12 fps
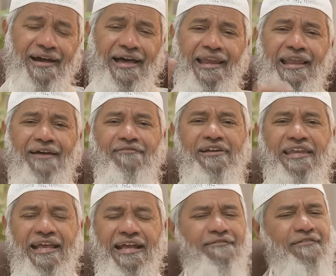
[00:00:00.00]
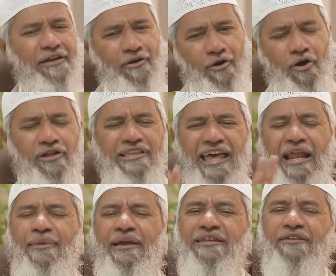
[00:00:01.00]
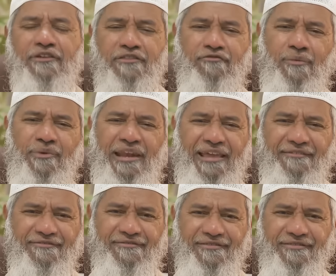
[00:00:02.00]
Allah will take away all the haram activities from your life.